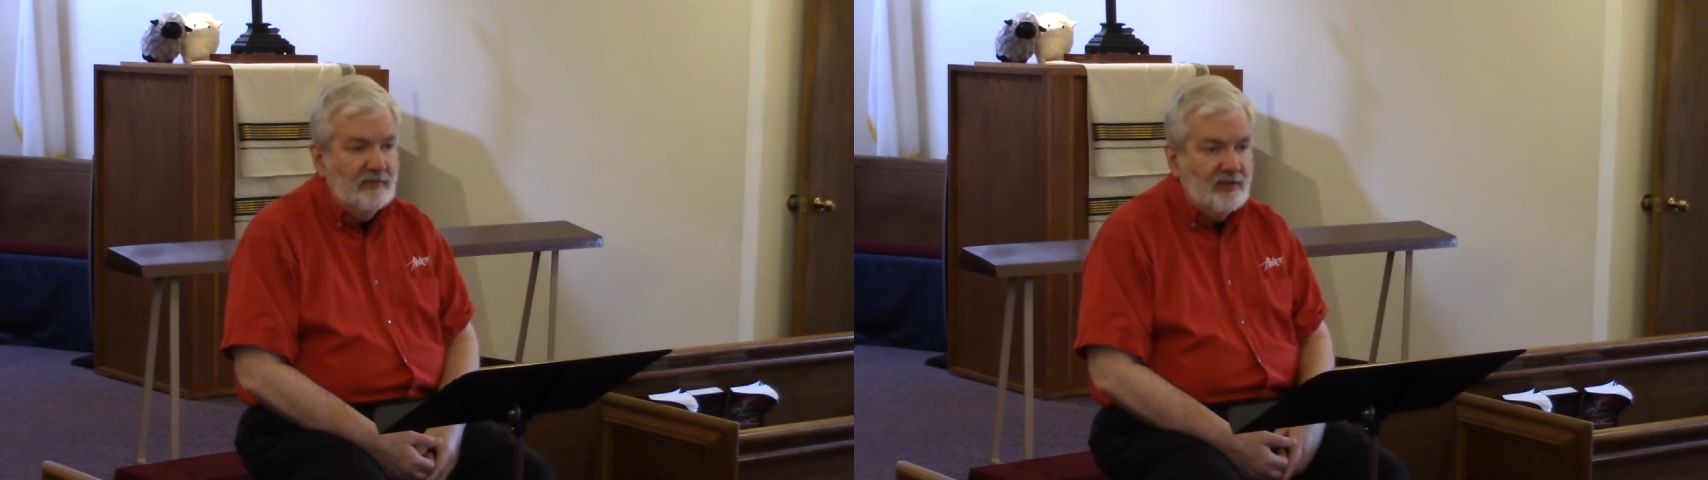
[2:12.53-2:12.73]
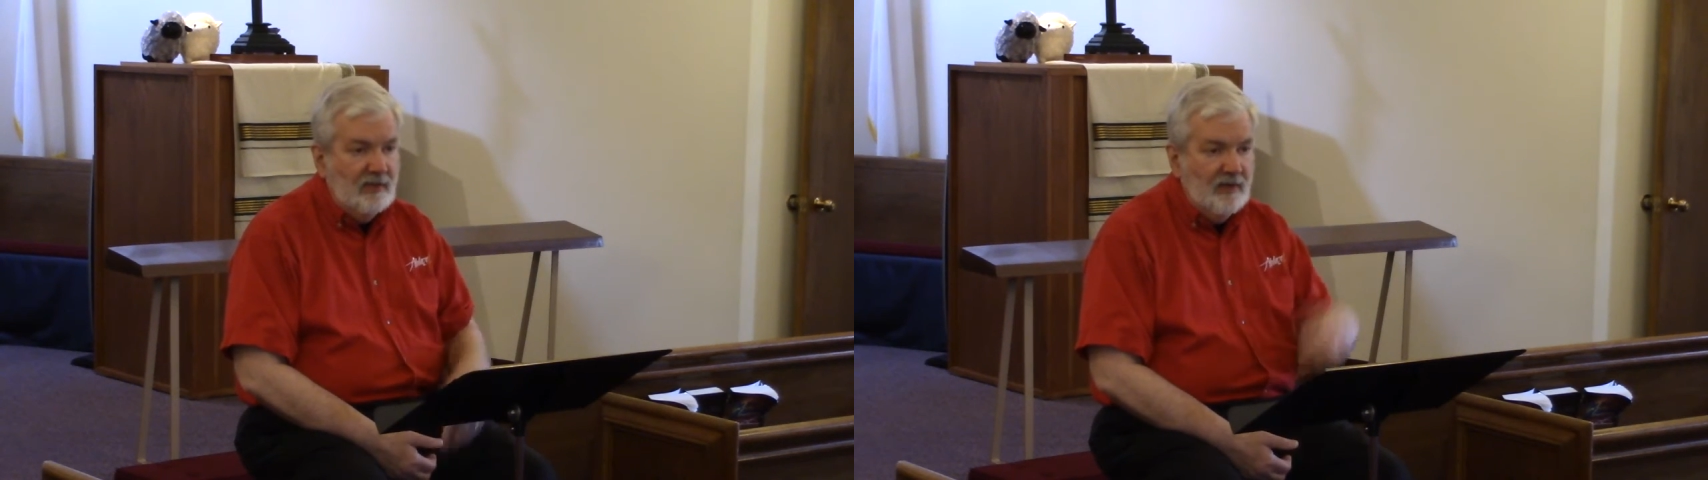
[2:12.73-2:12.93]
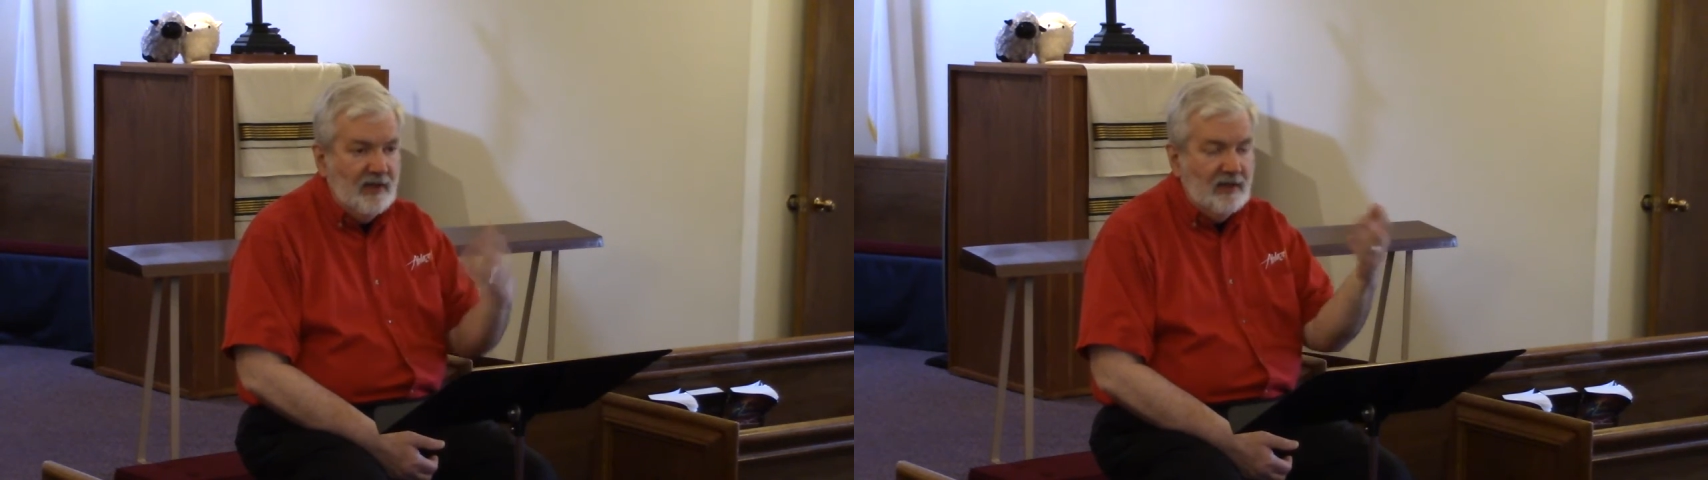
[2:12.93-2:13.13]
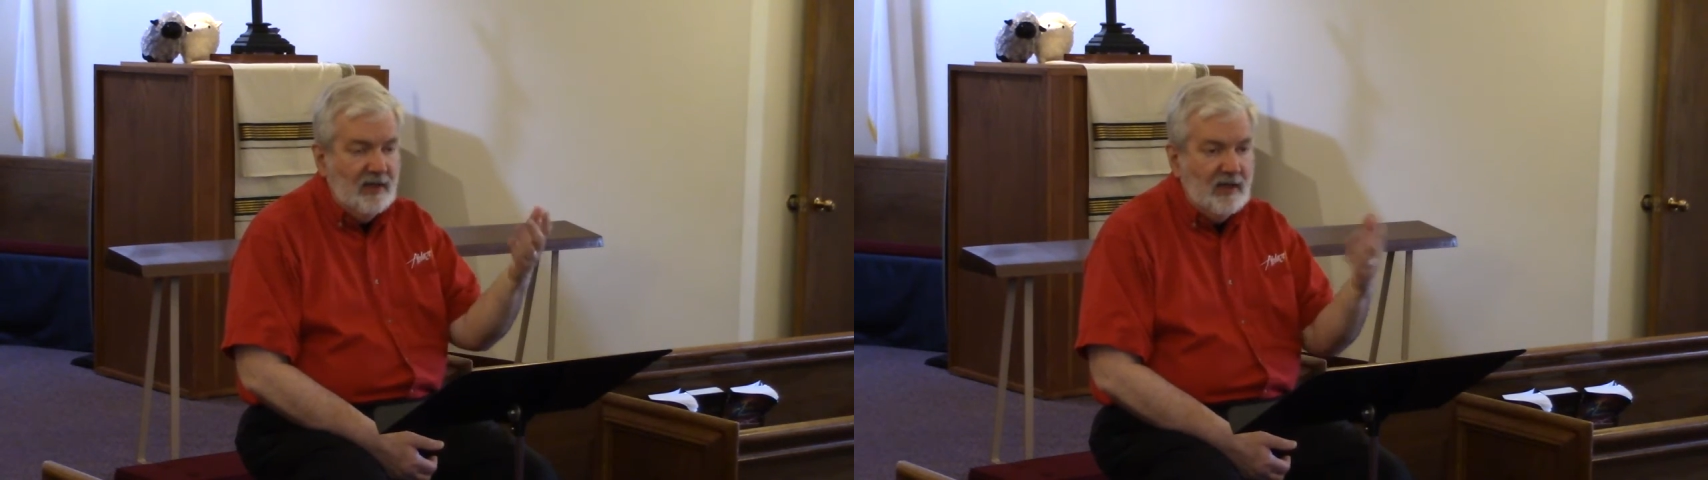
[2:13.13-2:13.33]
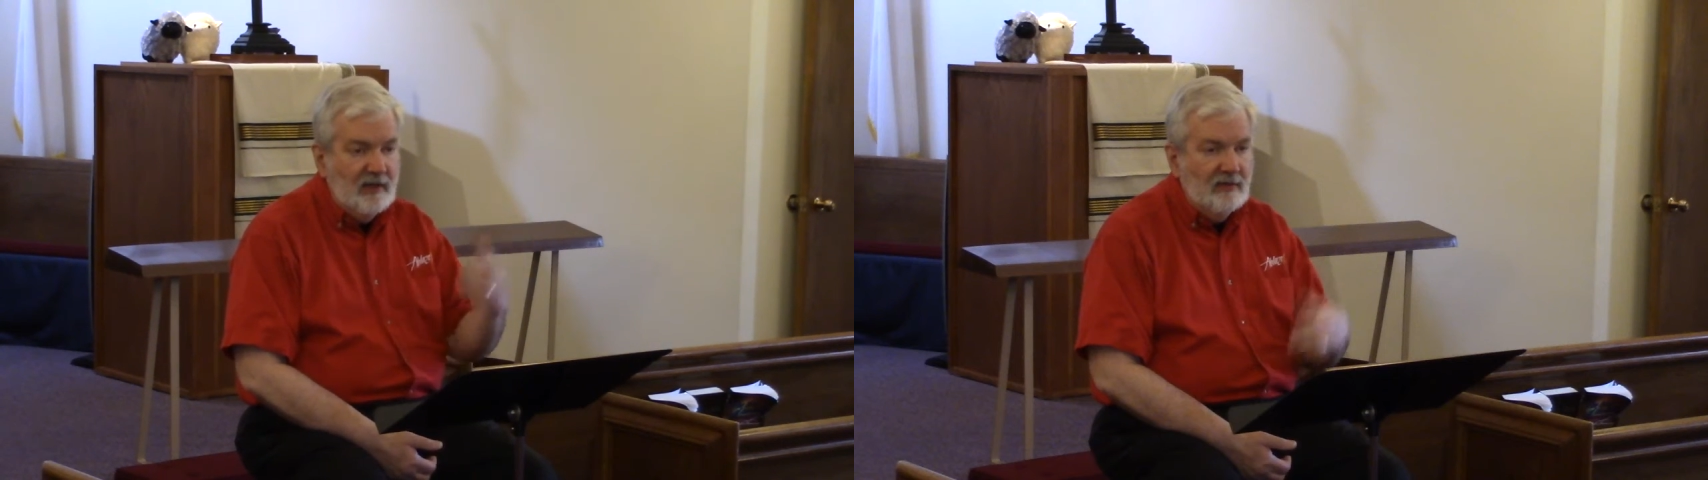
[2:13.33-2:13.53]
Jeremiah and
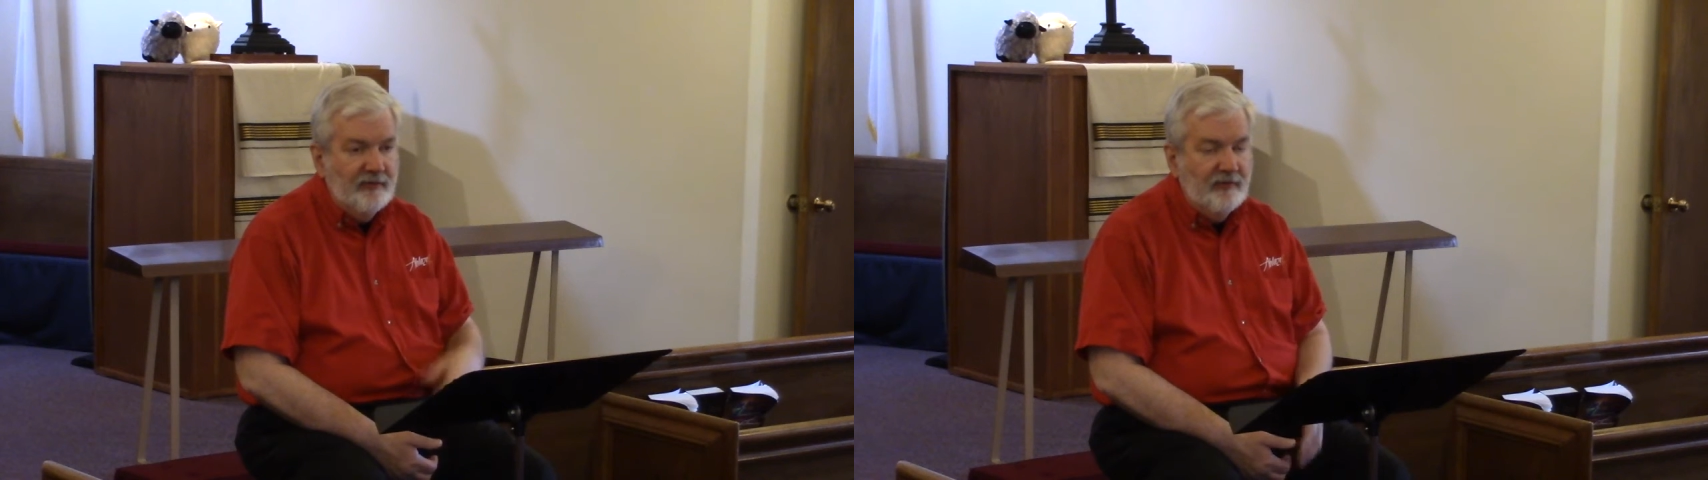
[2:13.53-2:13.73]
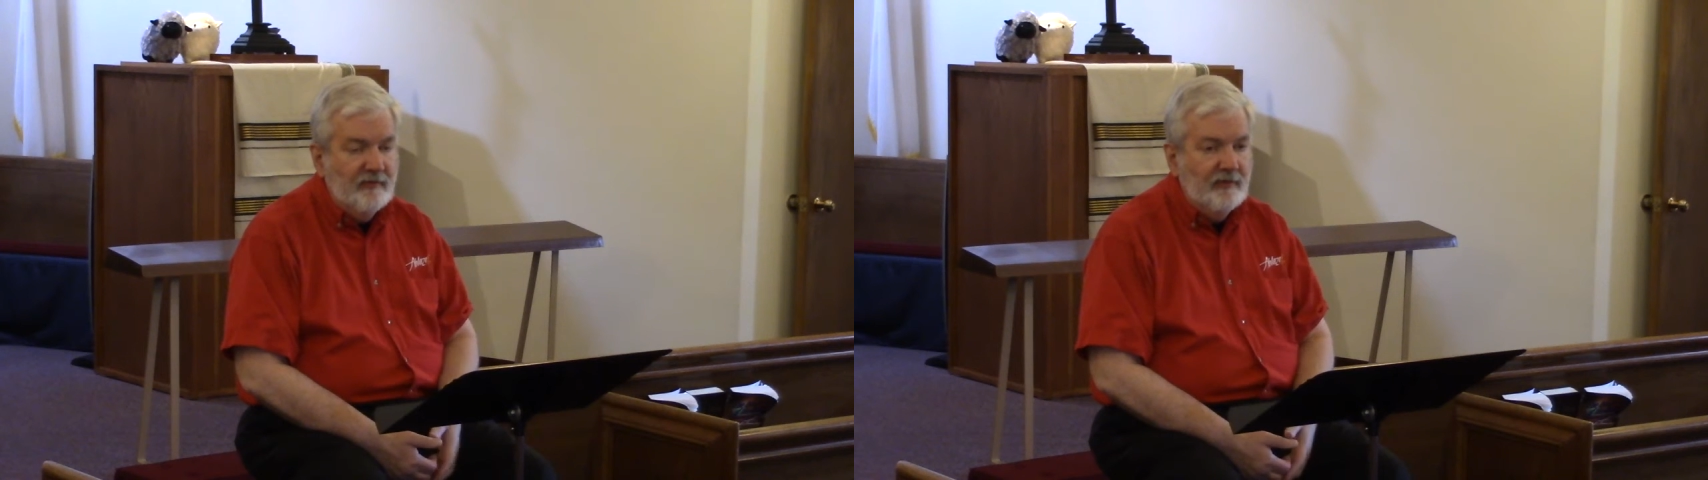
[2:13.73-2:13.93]
Daniel and so